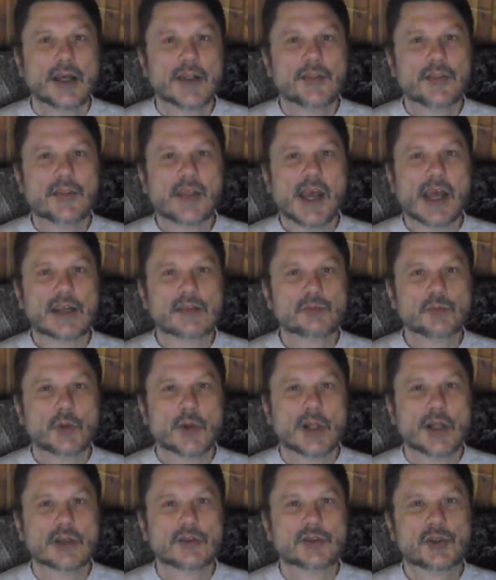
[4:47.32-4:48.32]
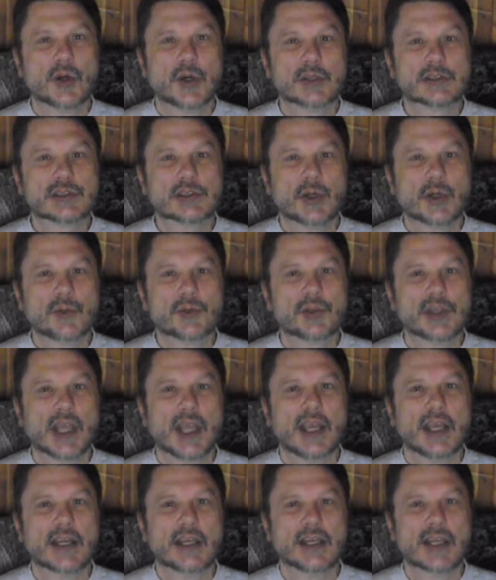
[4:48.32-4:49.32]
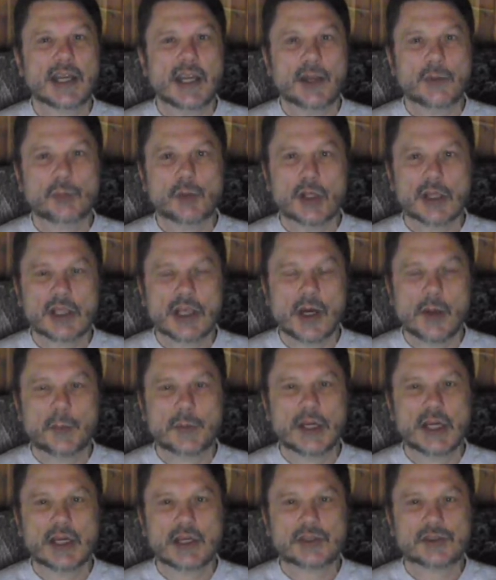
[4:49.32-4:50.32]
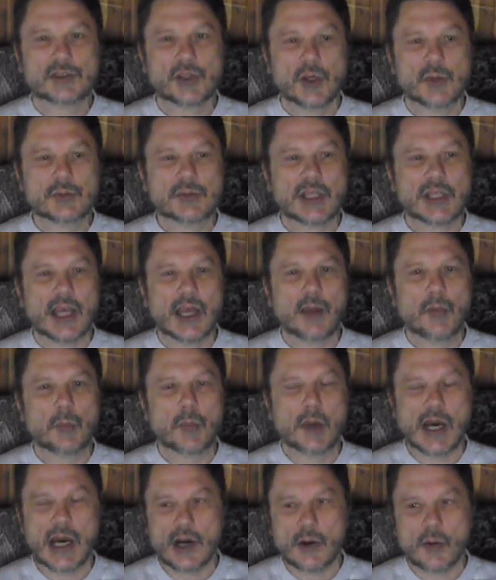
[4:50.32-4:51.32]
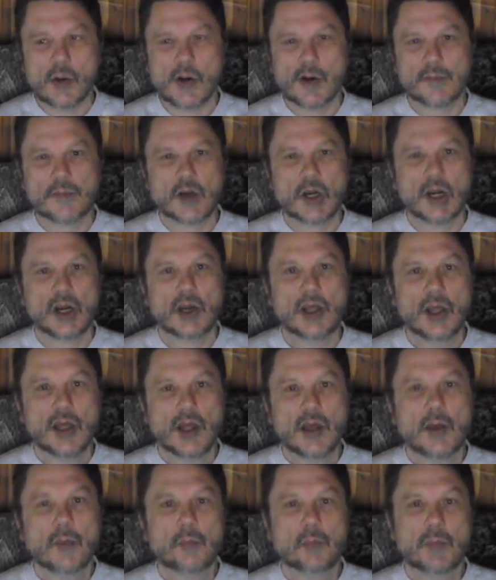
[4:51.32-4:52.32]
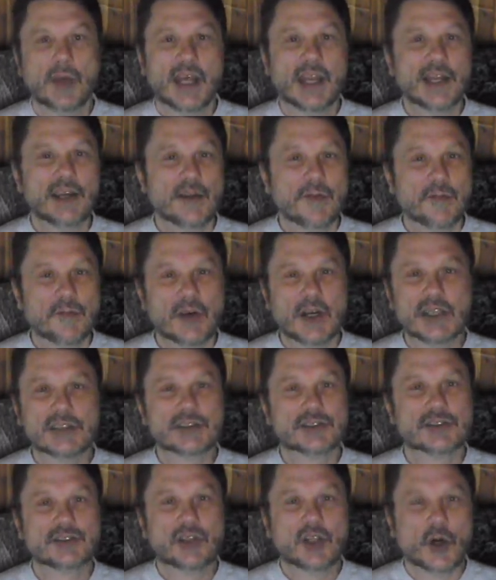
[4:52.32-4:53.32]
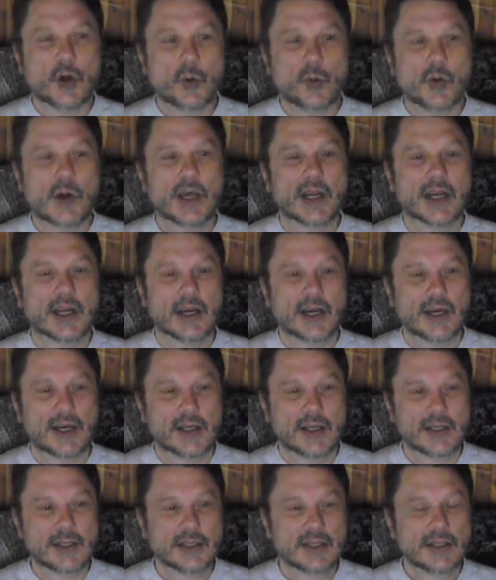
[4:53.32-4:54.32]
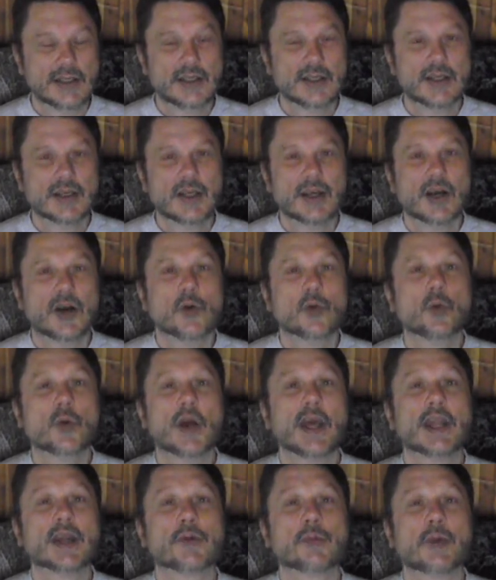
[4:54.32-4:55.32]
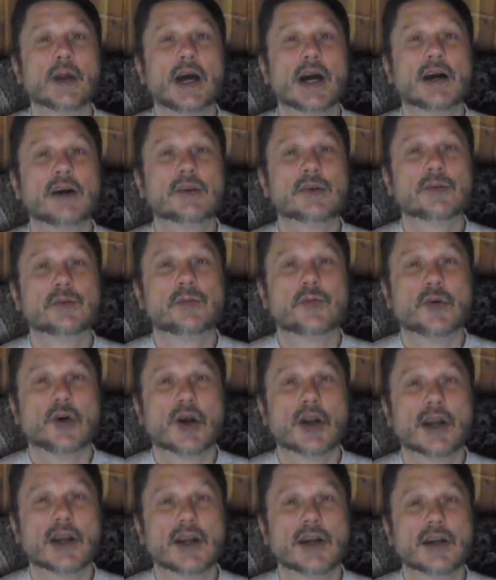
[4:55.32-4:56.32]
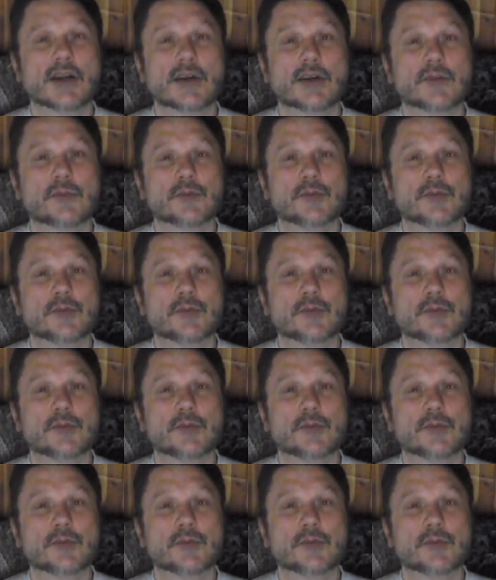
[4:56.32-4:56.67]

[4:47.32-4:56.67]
that will do its own thing, and that will come in its own time. However, many of us don't want to wait around for